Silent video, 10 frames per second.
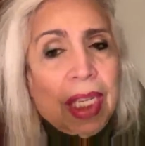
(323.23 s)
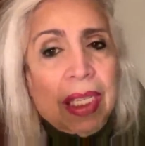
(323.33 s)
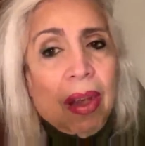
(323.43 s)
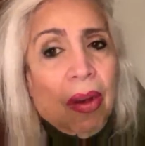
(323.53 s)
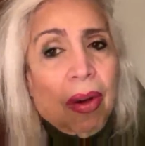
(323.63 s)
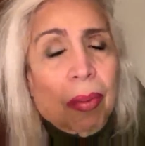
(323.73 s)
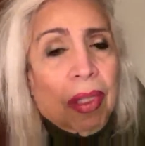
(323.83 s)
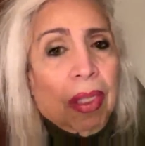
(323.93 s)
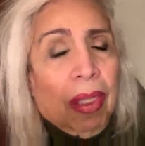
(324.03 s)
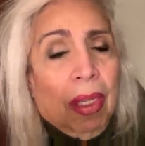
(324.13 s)
it's
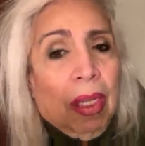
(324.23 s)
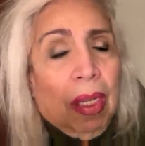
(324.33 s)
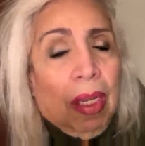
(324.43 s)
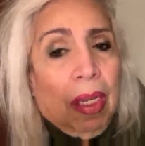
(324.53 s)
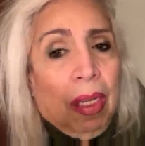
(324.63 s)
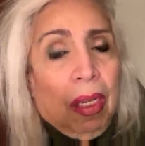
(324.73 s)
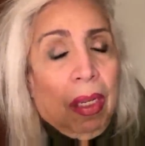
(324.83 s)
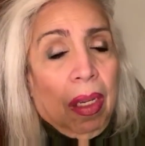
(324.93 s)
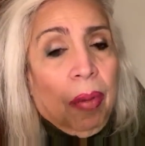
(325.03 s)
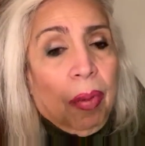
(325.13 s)
horrible.
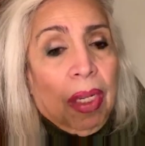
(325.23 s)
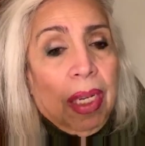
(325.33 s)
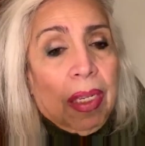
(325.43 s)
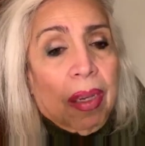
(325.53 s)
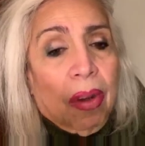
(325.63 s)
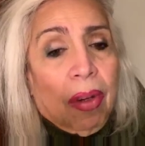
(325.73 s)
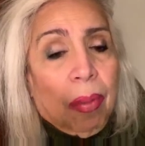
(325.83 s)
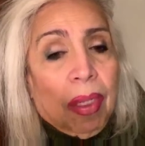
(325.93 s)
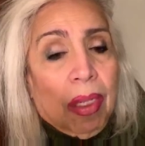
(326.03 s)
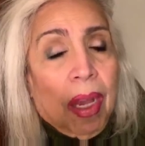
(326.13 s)
It really is
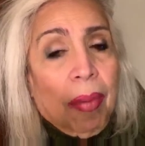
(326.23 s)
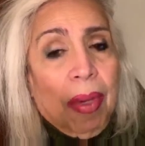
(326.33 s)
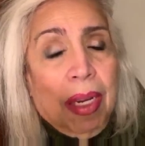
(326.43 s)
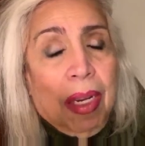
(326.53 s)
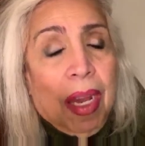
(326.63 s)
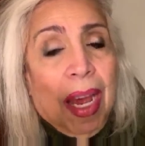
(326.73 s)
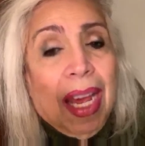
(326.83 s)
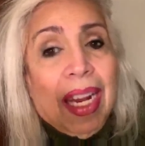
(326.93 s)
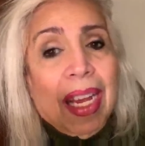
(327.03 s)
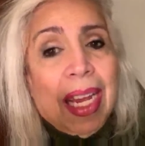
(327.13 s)
horrible. I mean, and
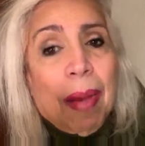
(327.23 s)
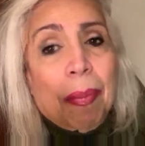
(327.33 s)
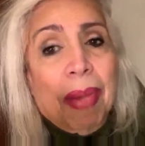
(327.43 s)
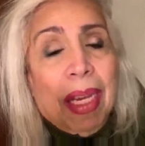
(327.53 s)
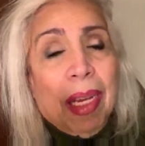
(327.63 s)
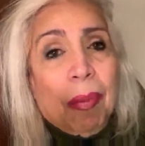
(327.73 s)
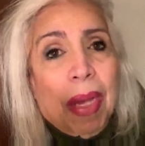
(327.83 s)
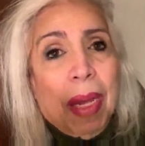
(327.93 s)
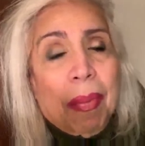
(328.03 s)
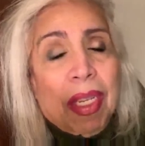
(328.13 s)
I kept making
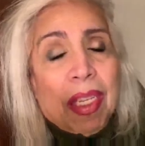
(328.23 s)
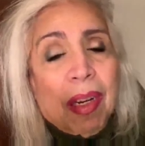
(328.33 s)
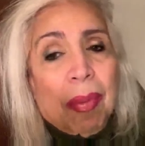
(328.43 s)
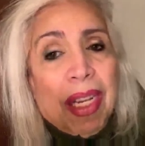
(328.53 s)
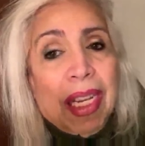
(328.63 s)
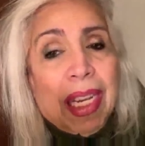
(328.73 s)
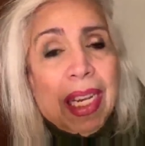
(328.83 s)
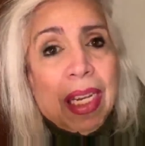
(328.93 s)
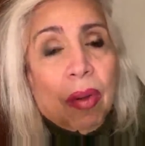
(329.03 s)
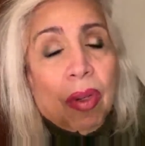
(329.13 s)
payments on my
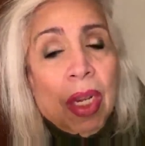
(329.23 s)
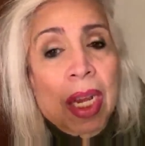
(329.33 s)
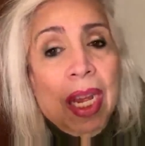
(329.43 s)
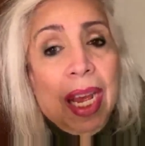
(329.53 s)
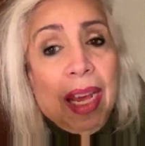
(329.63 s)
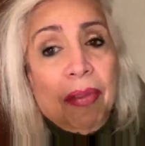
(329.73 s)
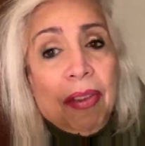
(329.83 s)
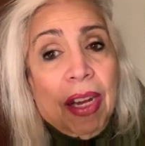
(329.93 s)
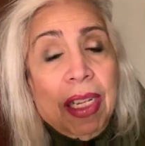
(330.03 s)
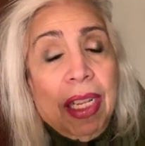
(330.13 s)
account, and
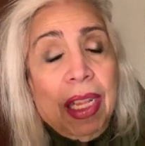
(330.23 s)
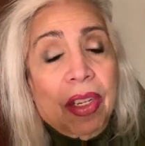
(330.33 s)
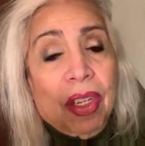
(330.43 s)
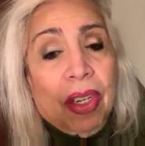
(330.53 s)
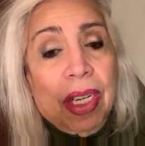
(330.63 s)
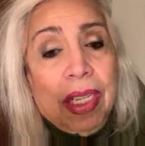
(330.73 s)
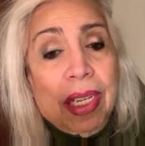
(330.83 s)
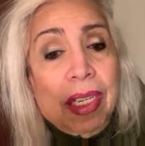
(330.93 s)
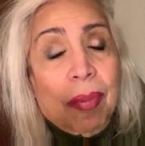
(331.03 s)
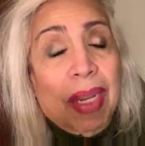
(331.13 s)
finally the attorney
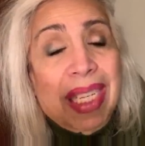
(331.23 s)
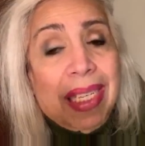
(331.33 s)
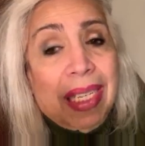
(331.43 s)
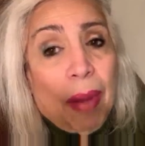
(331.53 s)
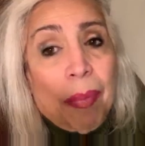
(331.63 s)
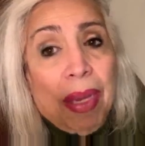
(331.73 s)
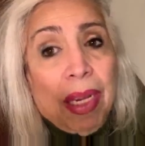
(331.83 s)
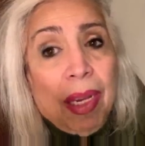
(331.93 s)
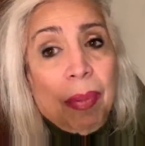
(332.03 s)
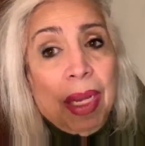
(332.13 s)
said to me, "Stop
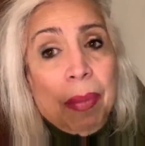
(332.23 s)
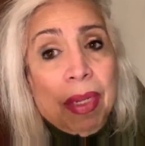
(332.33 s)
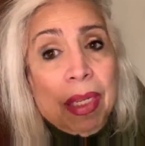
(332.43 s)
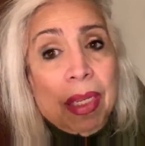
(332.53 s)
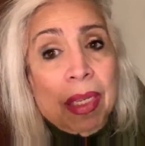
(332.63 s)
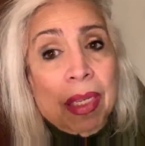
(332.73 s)
making payments